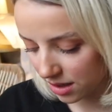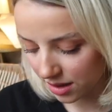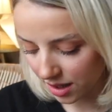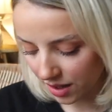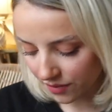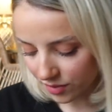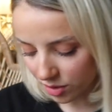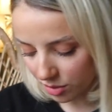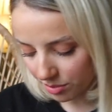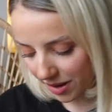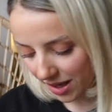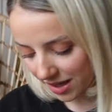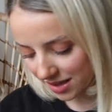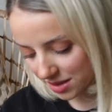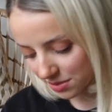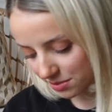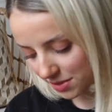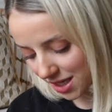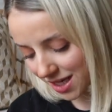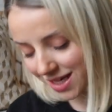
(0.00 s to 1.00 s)
haven't got back
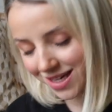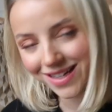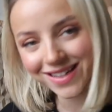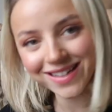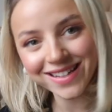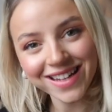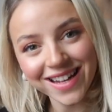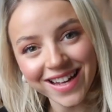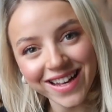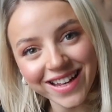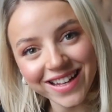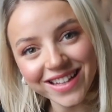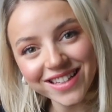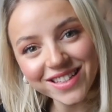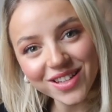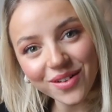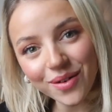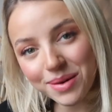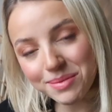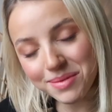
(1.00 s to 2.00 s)
to me.
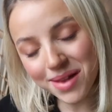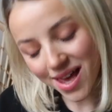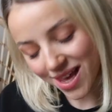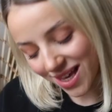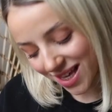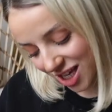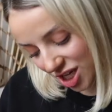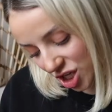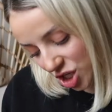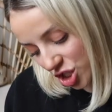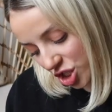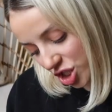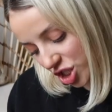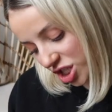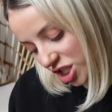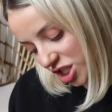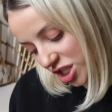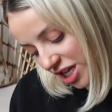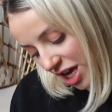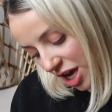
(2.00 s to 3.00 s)
So I'm like, could you
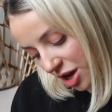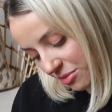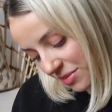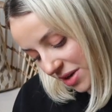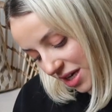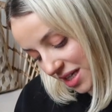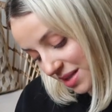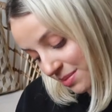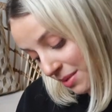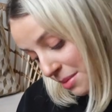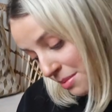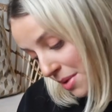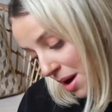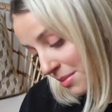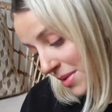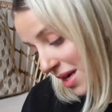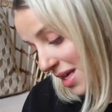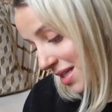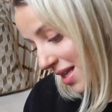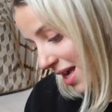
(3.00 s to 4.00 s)
just tell me? Because my
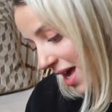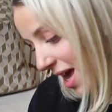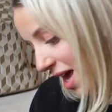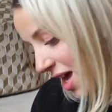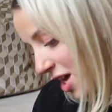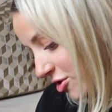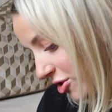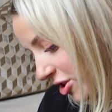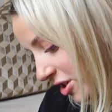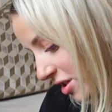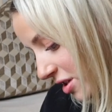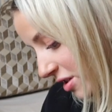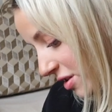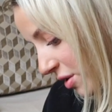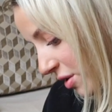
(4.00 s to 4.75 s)
mum is a hairdresser,